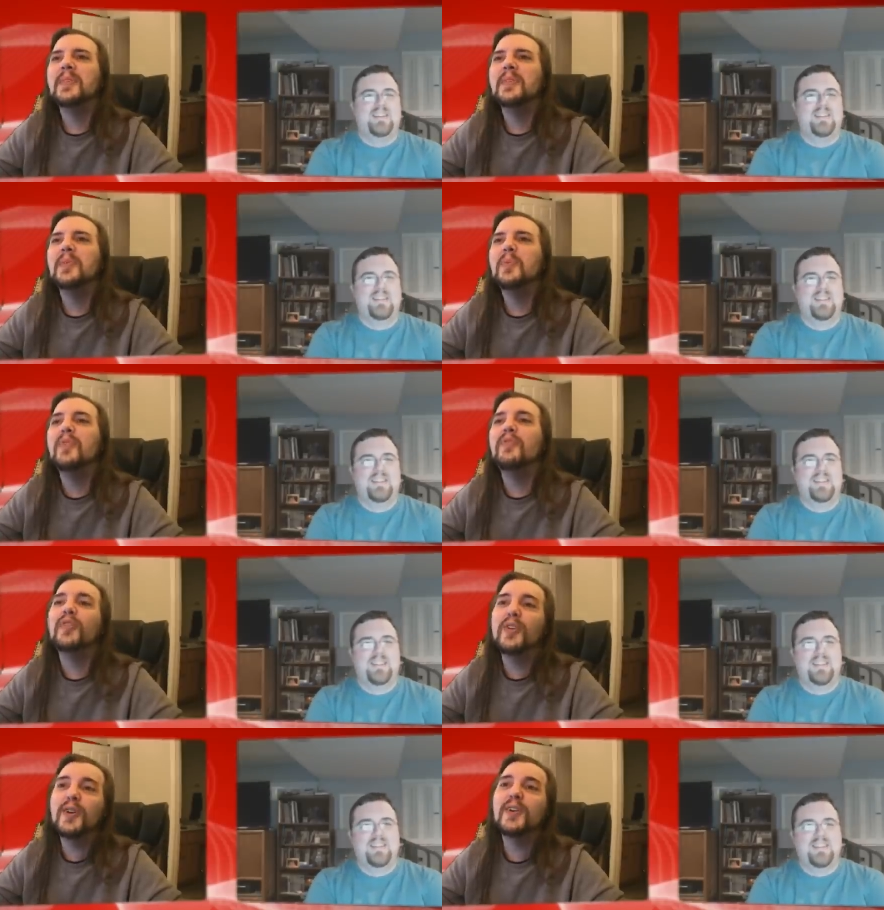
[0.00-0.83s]
Speaker 1: we've
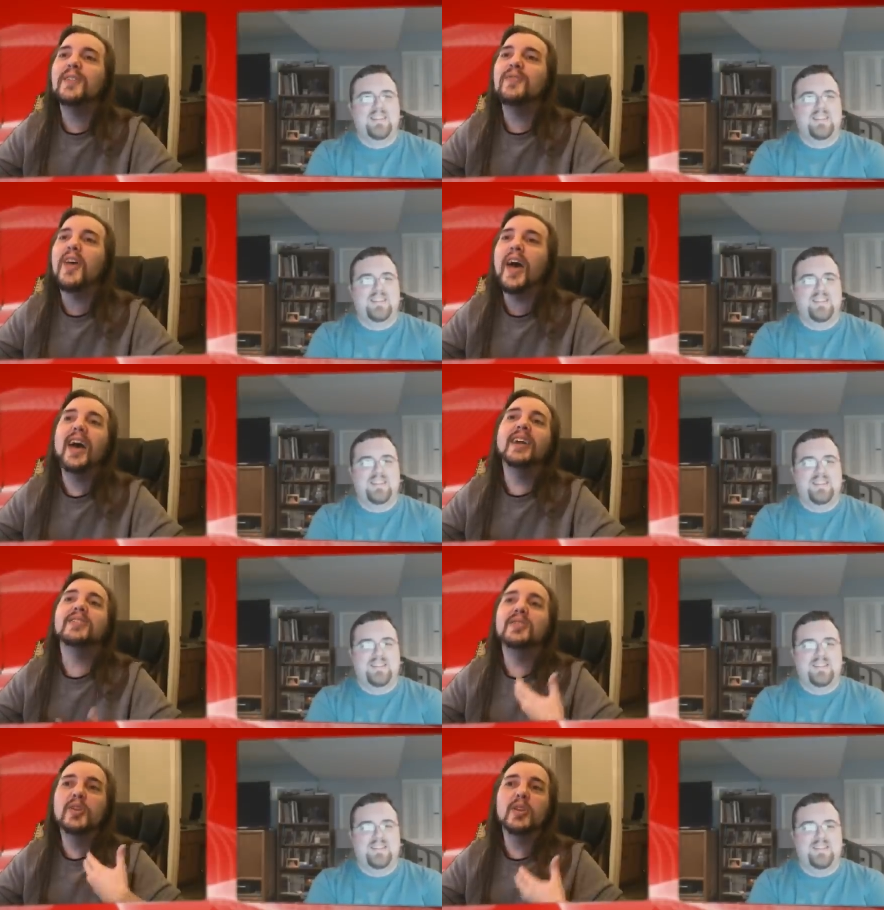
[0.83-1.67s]
learned
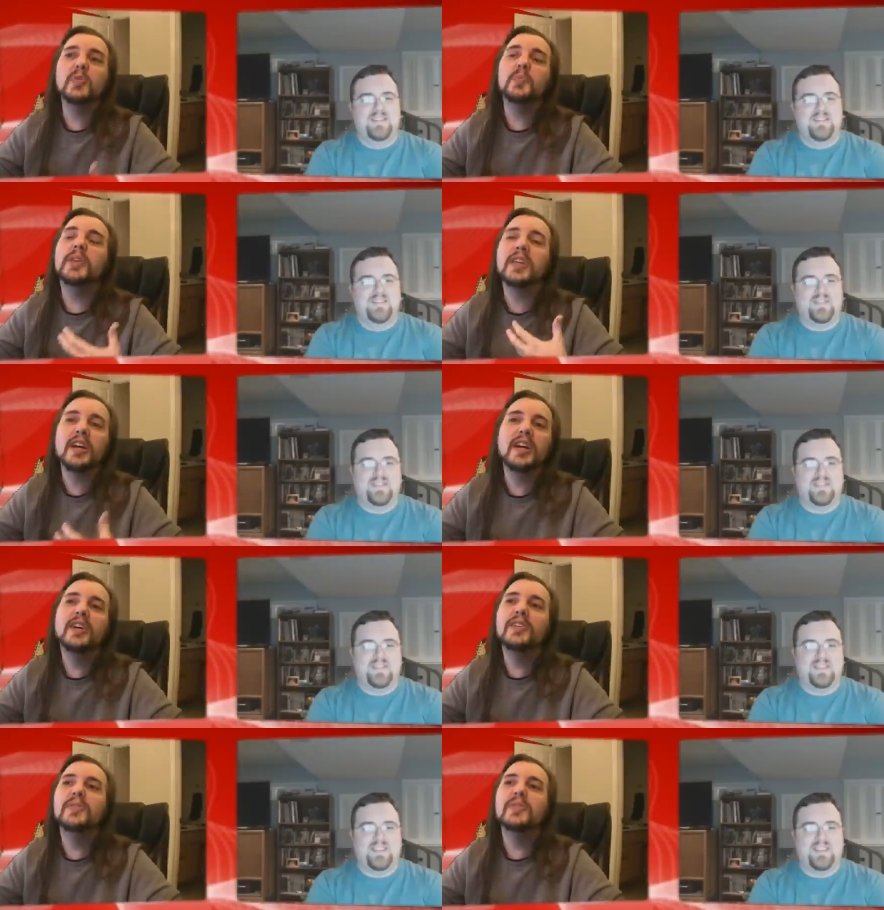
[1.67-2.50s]
that just
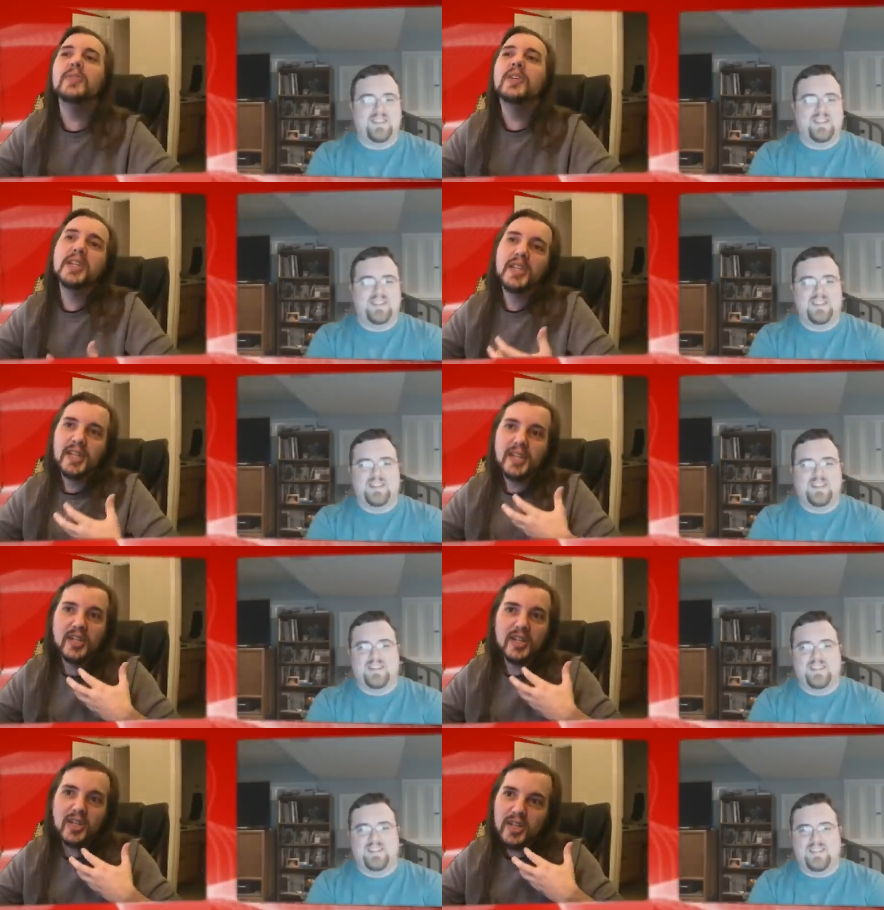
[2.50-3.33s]
because
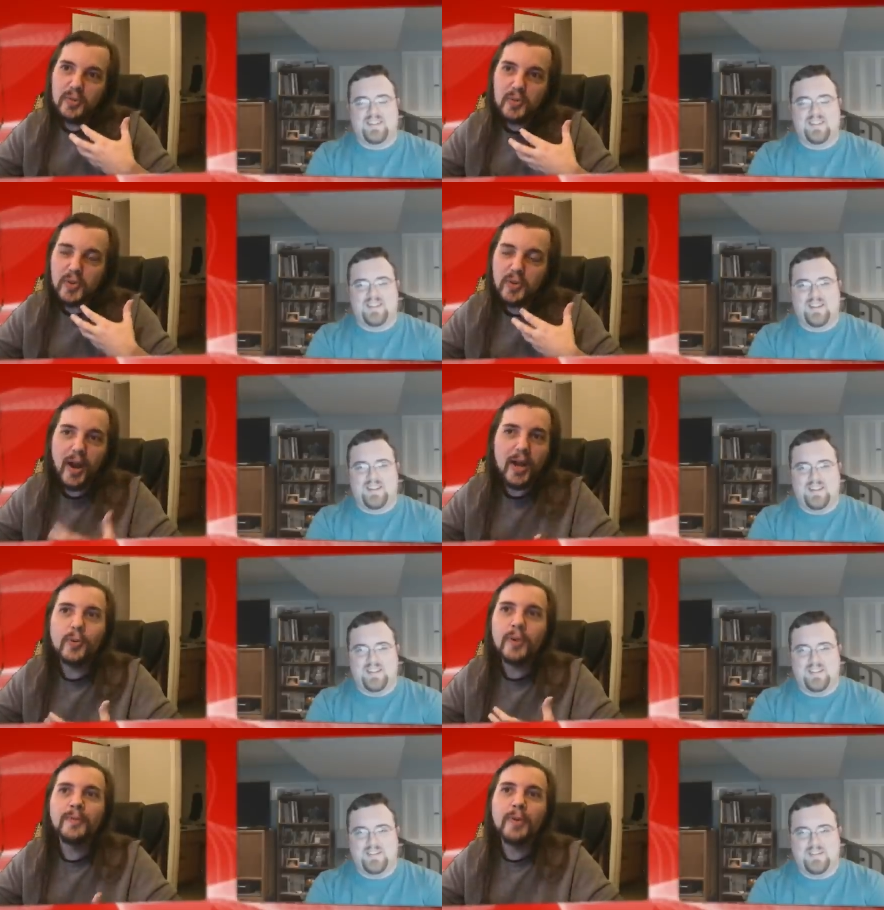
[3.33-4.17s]
you try
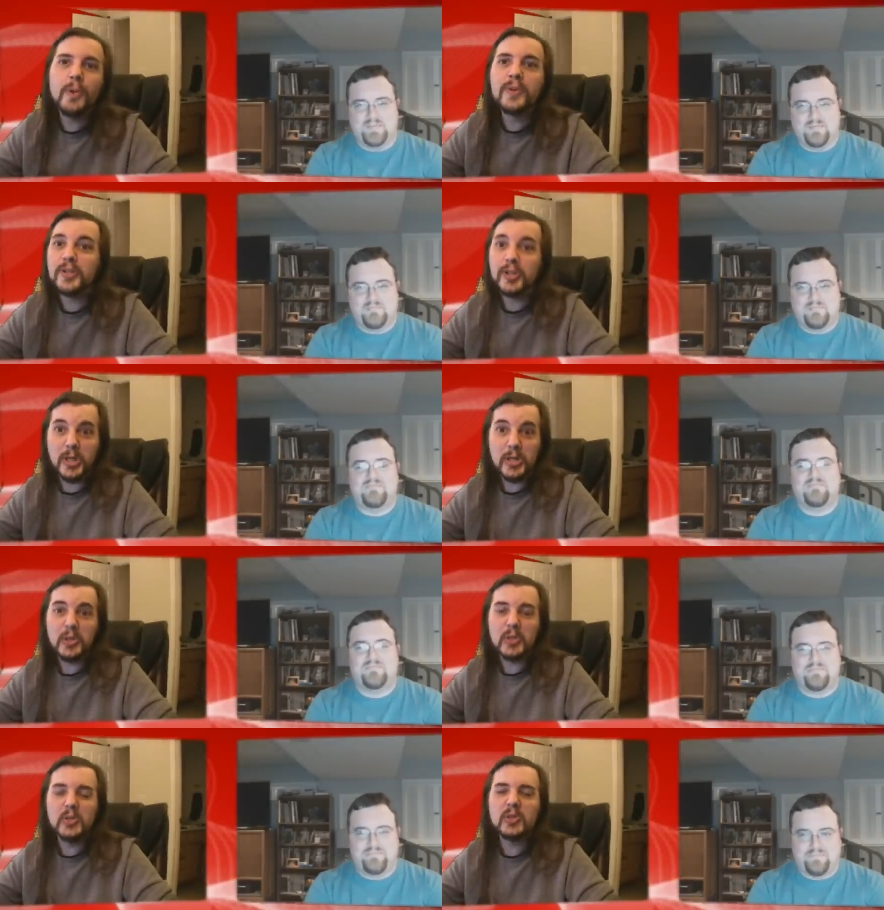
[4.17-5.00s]
to invoke
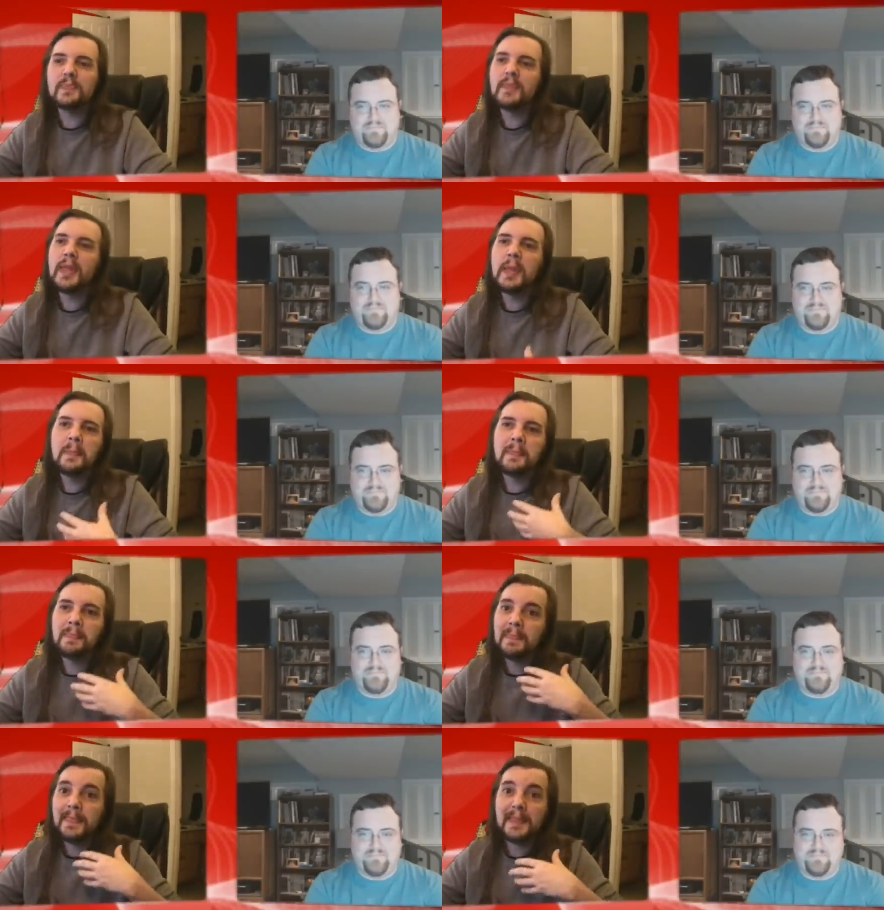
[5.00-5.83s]
Jesus,
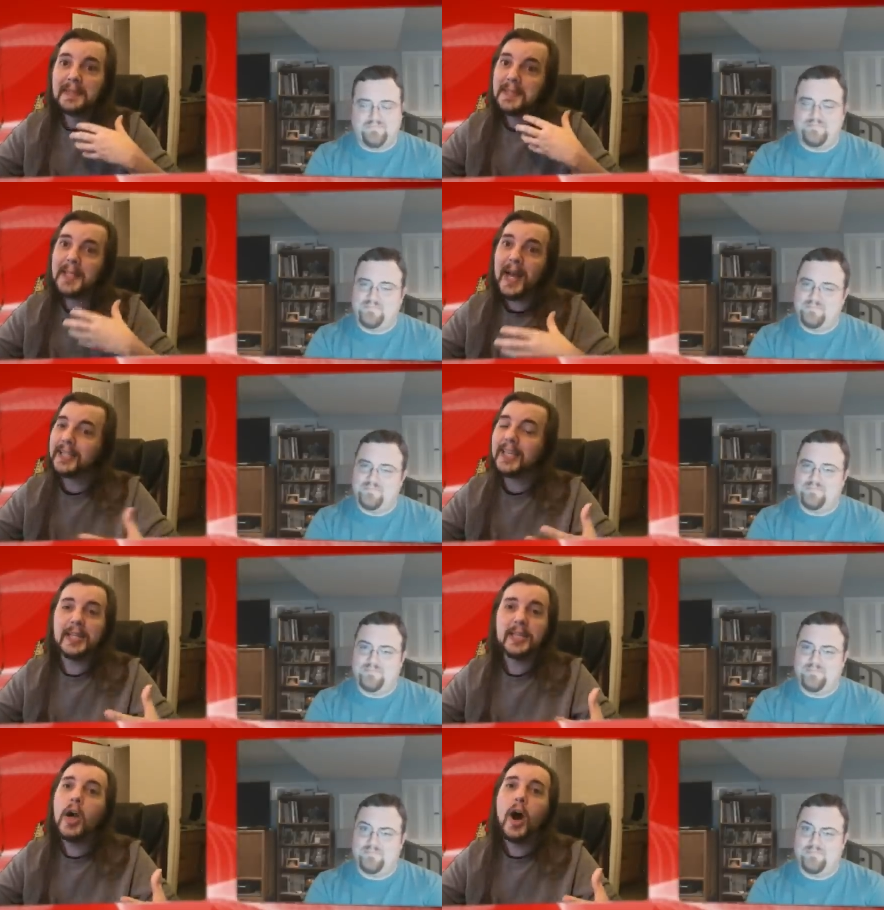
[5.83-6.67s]
it's not
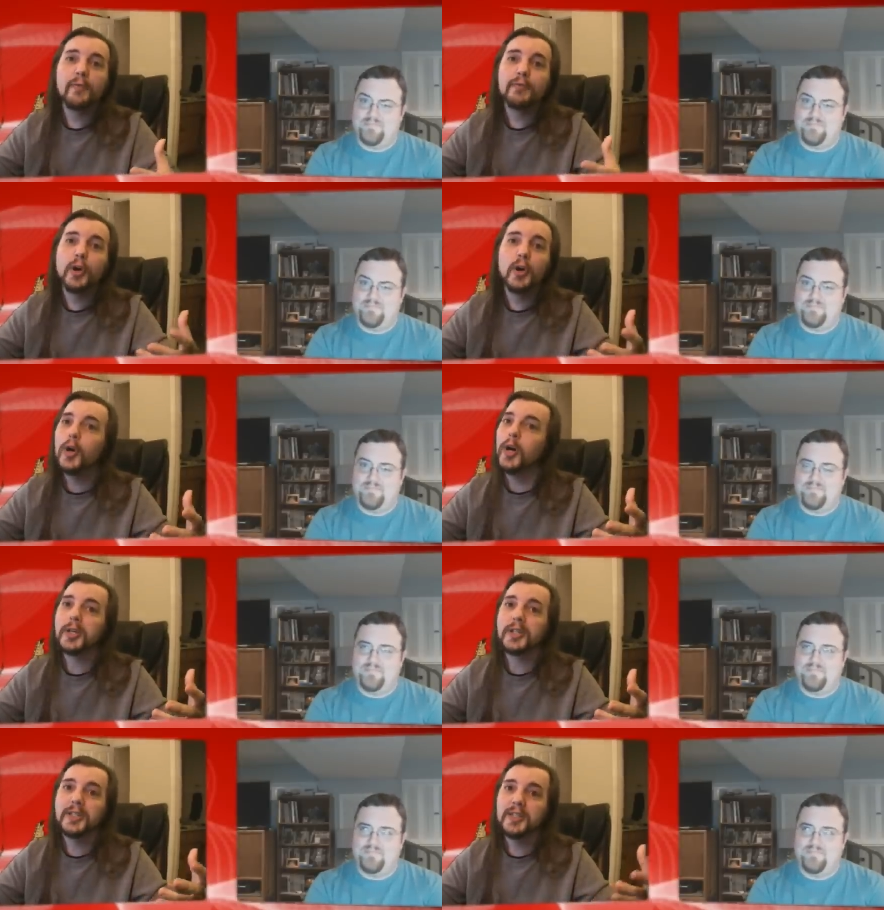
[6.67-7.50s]
getting you off the
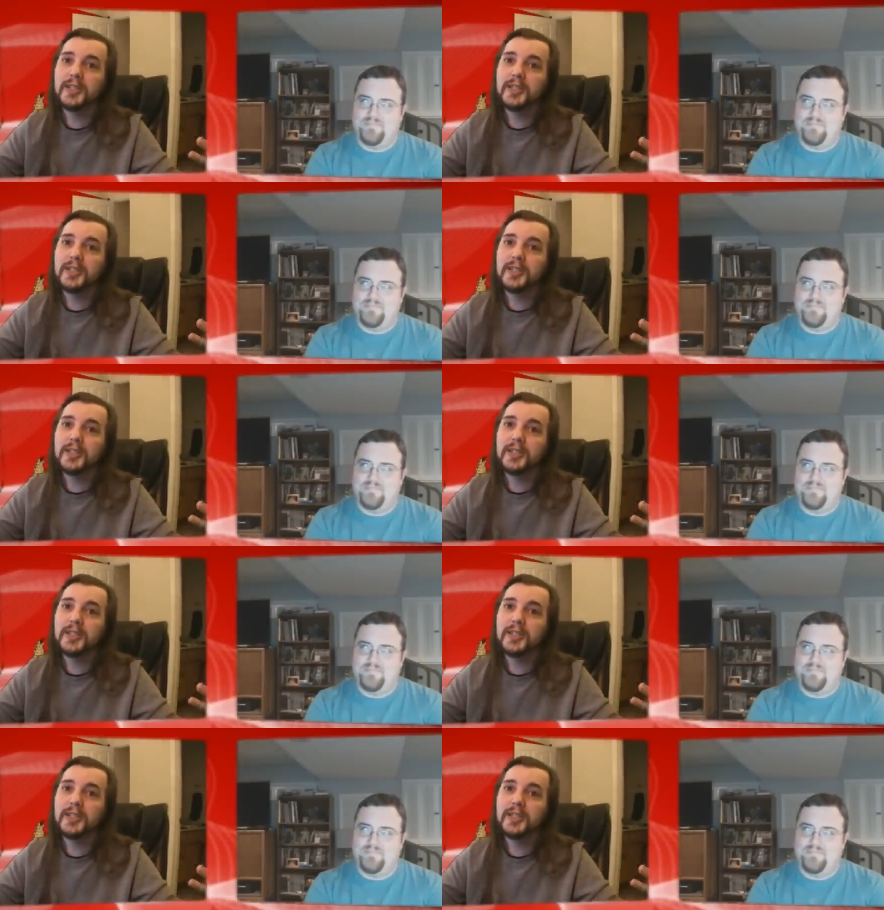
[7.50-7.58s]
hook,